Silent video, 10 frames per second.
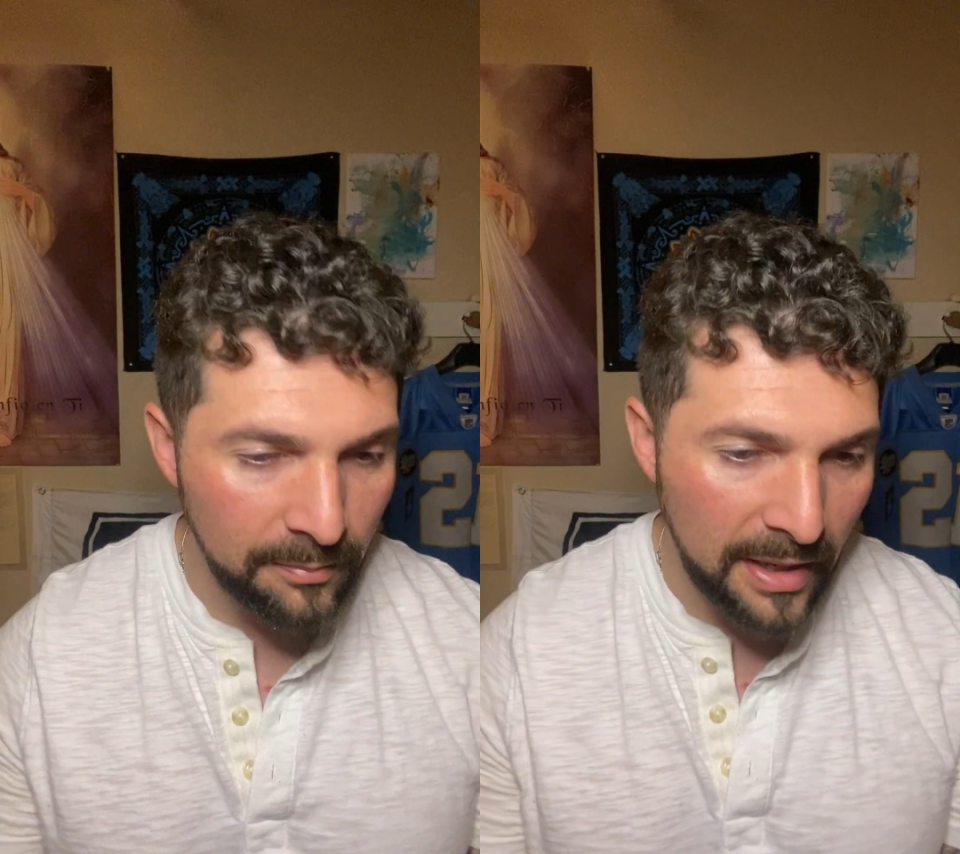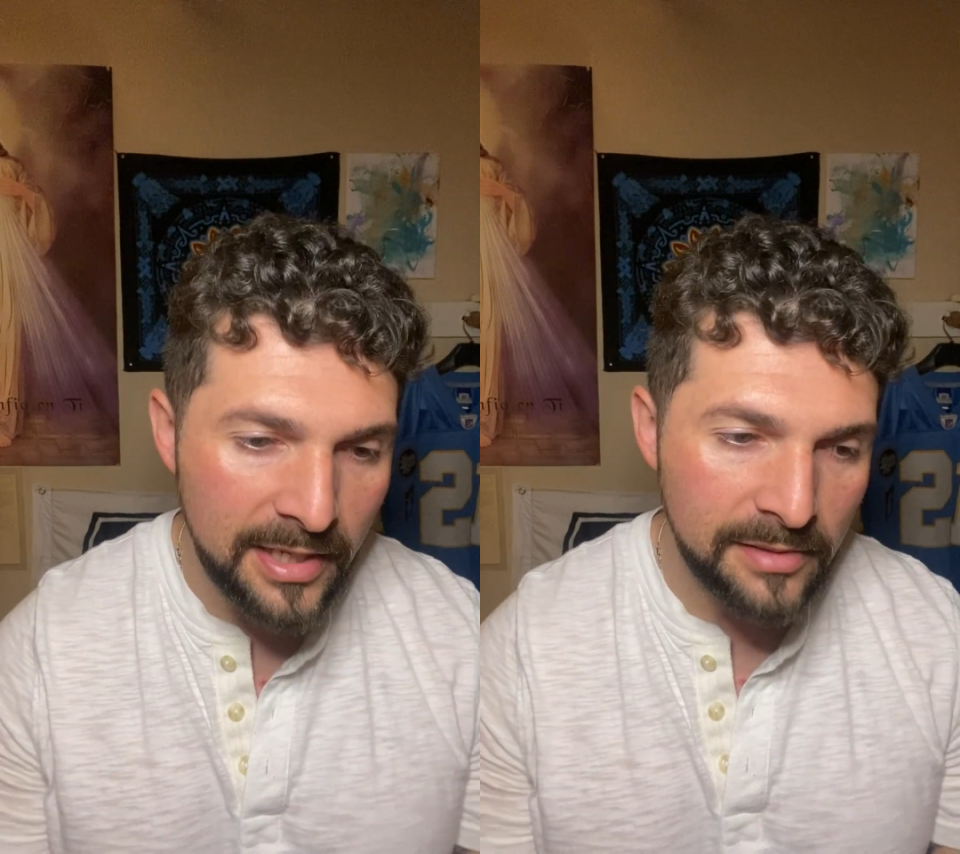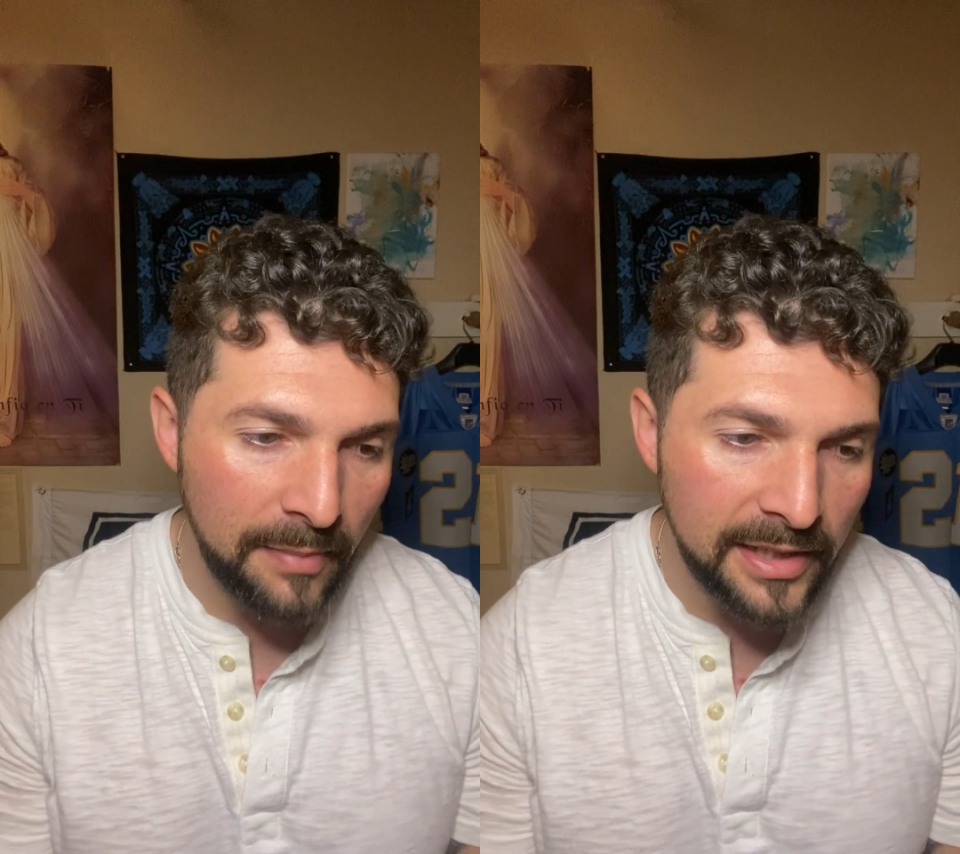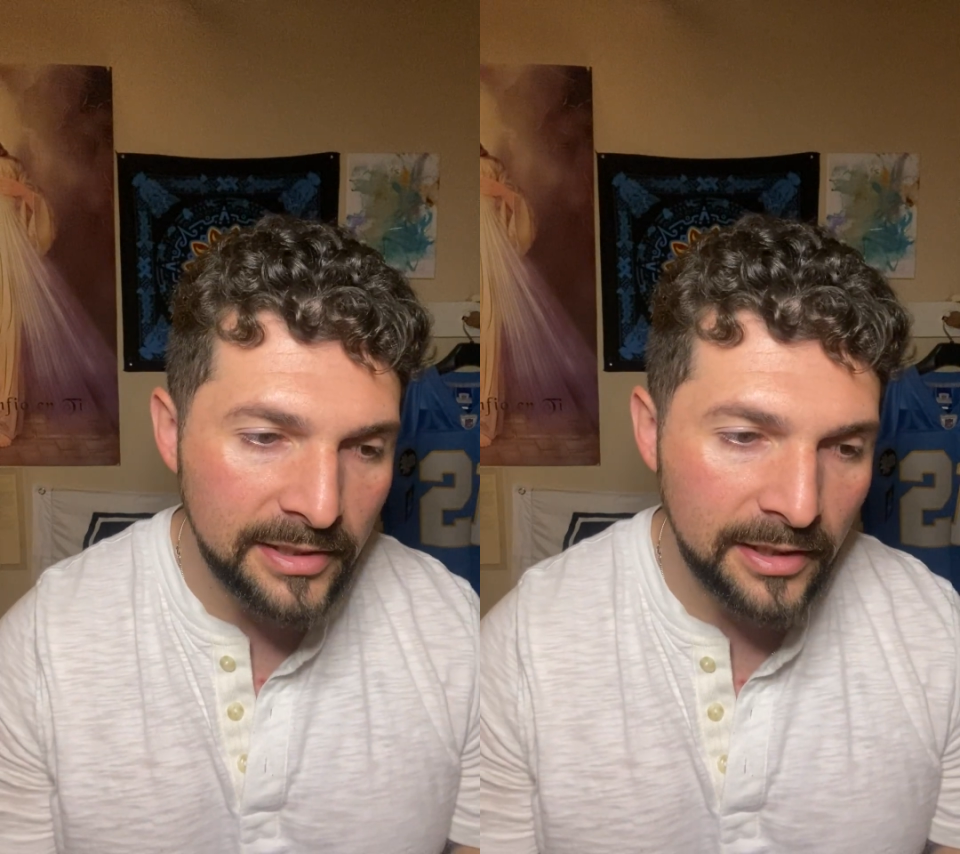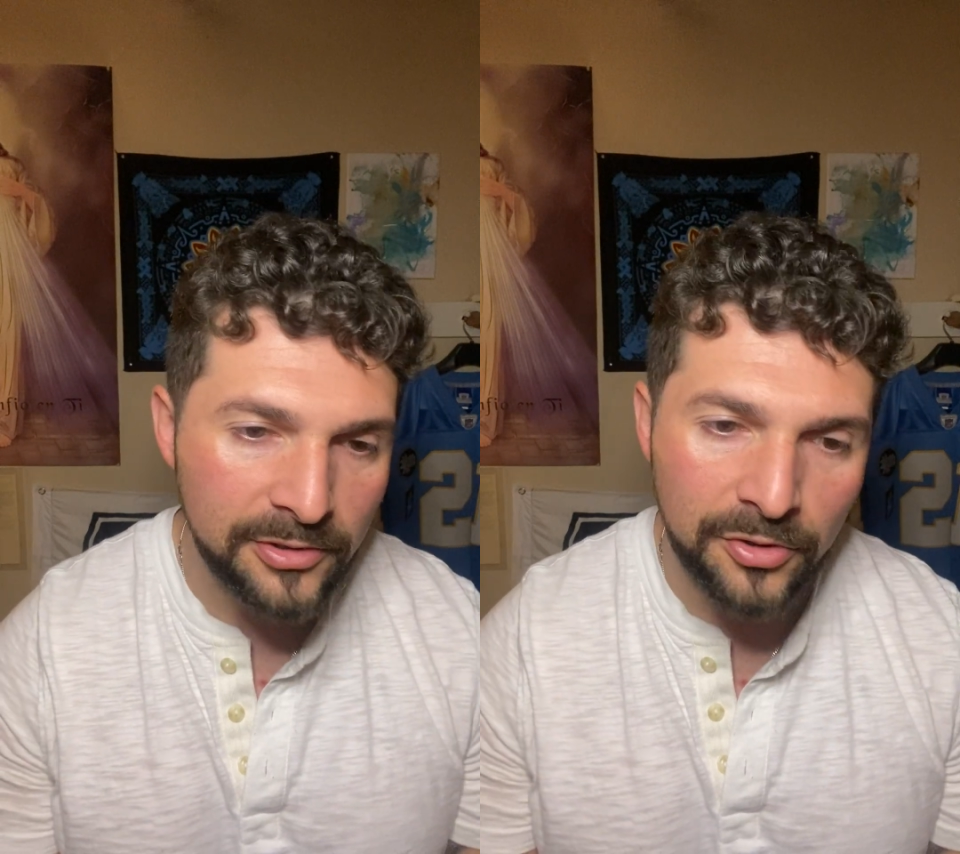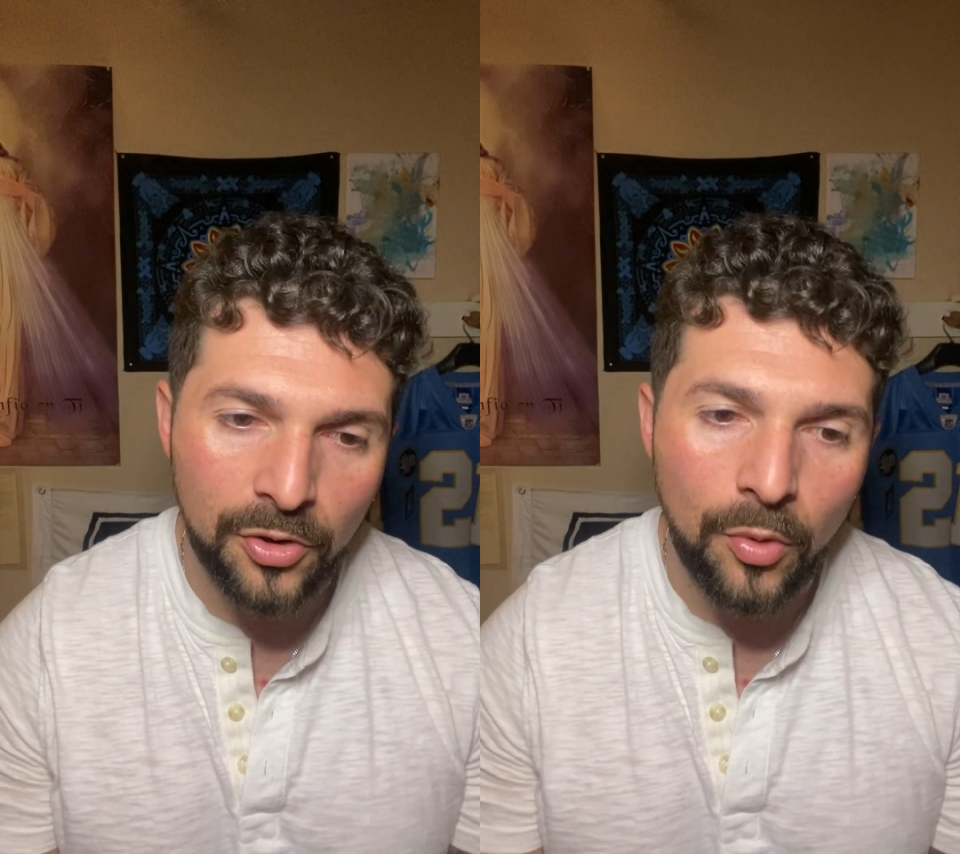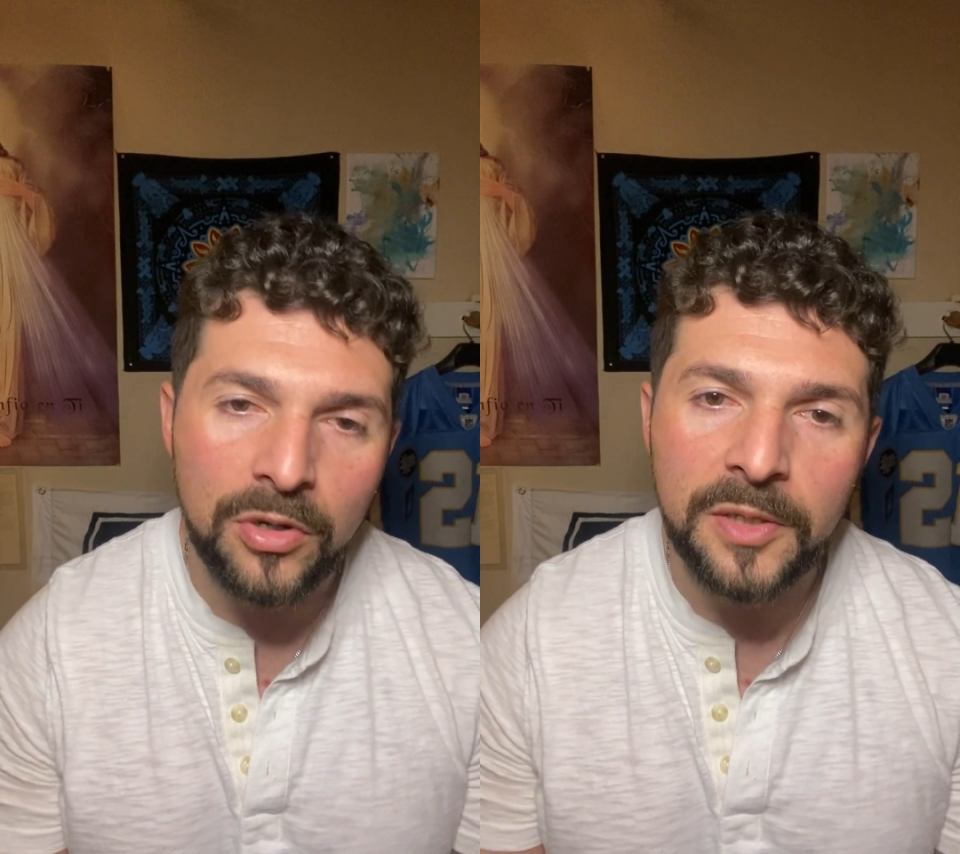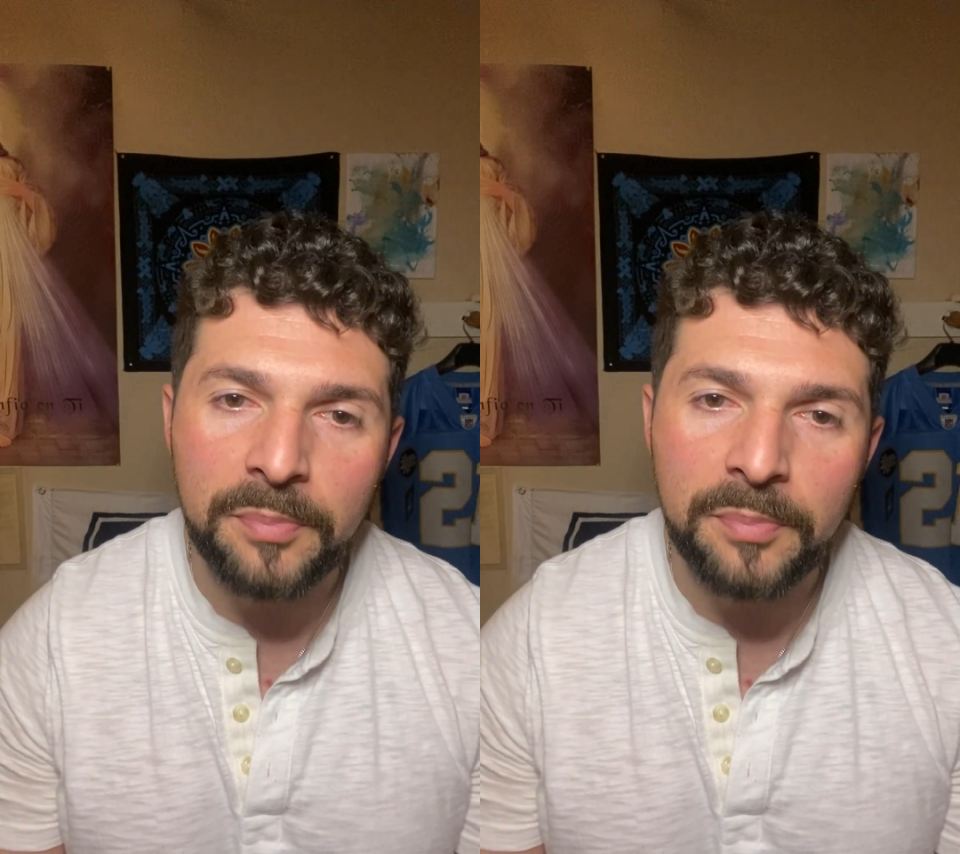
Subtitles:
Mexicans are the only